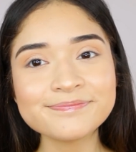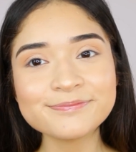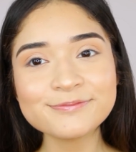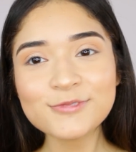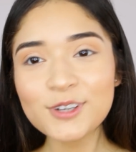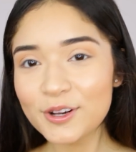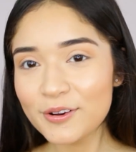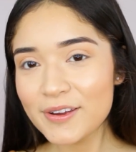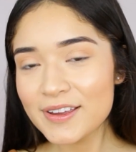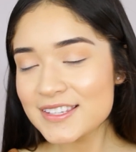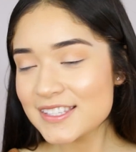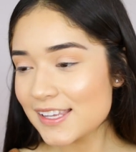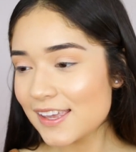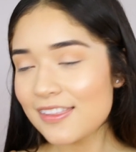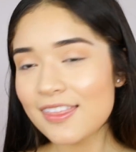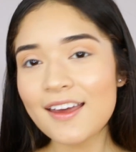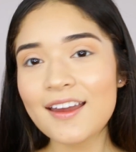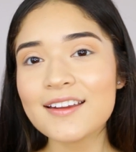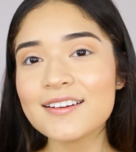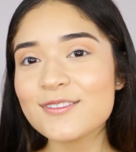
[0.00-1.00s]
Why do I say
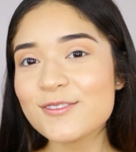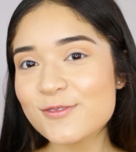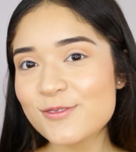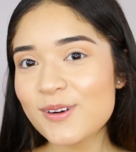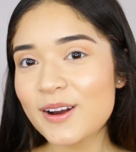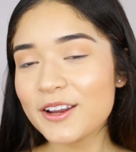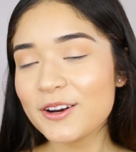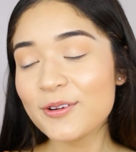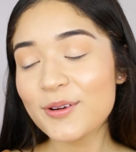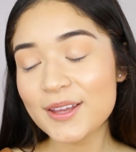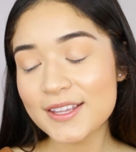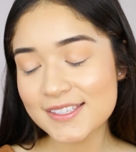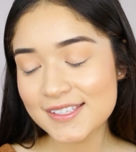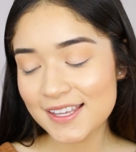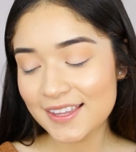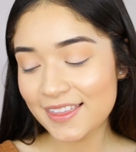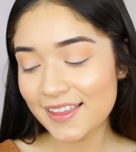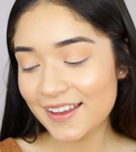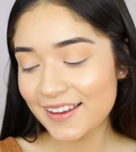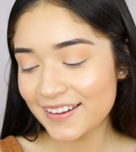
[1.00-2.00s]
that? Why do I
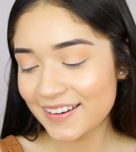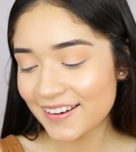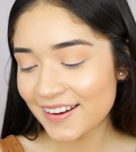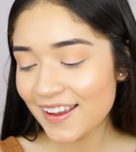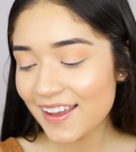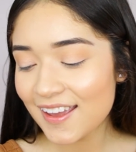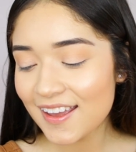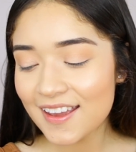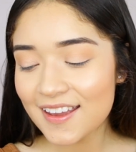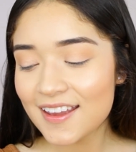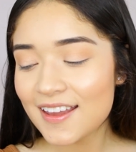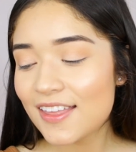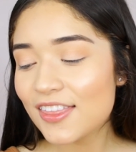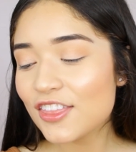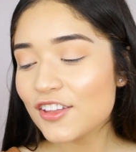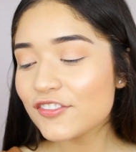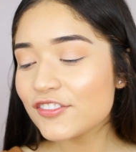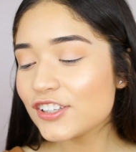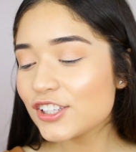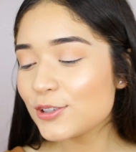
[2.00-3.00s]
say that?
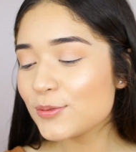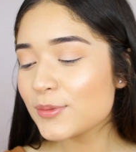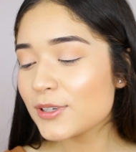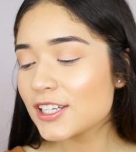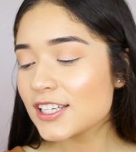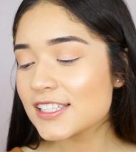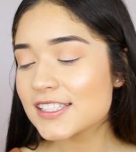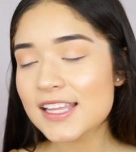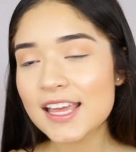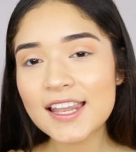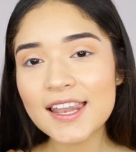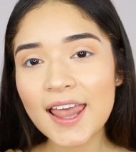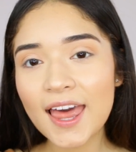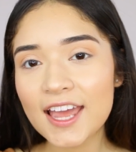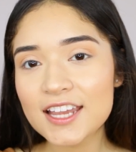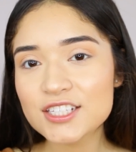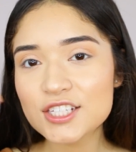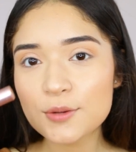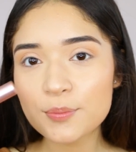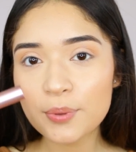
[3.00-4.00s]
The Voluminous
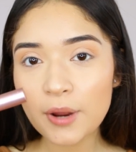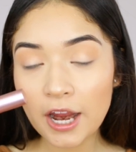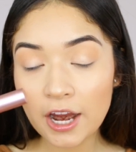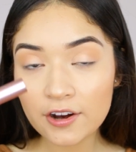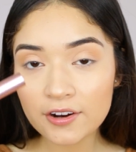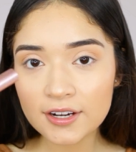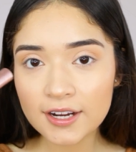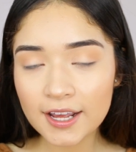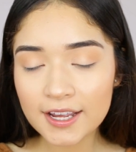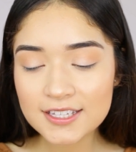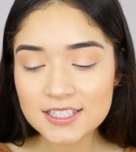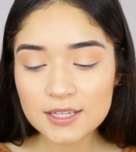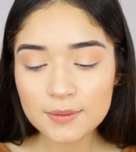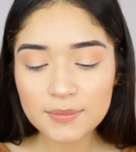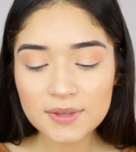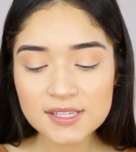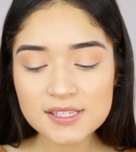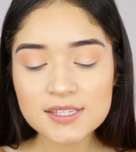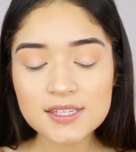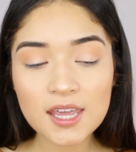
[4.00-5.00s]
Lash Paradise
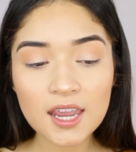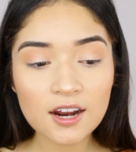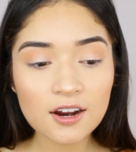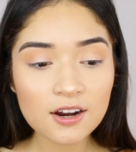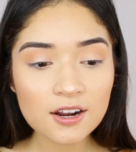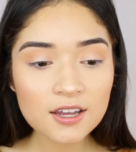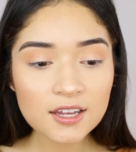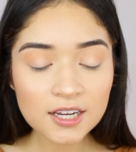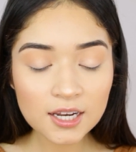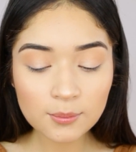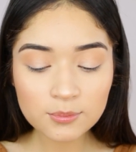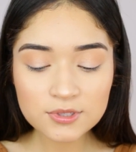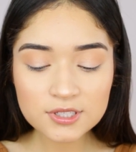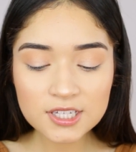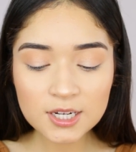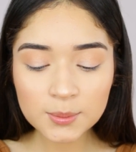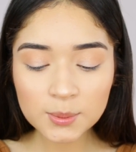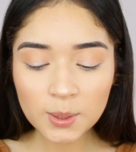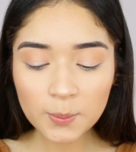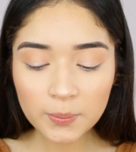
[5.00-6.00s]
Mascara, and I'm just
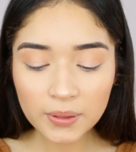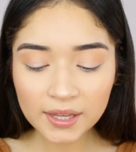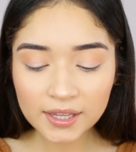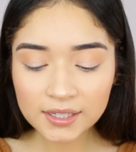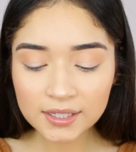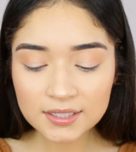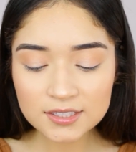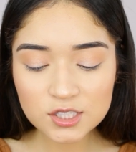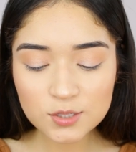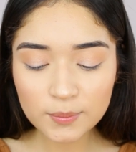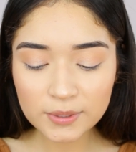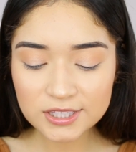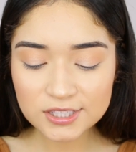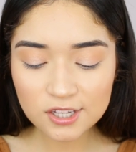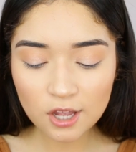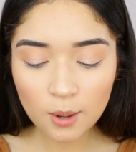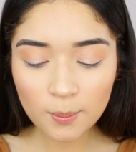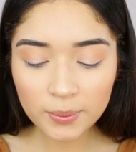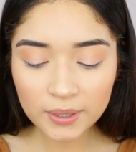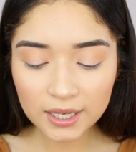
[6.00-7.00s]
going to be applying it to my
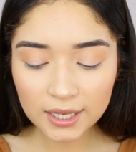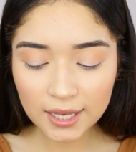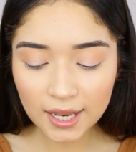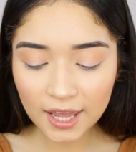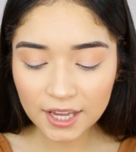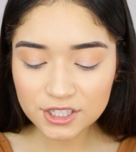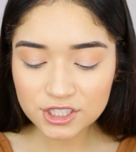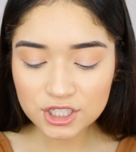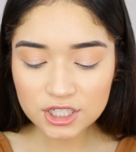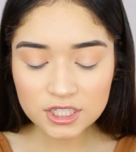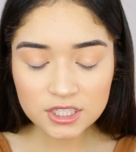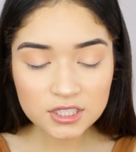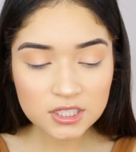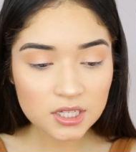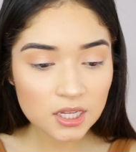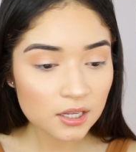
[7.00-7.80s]
top lashes.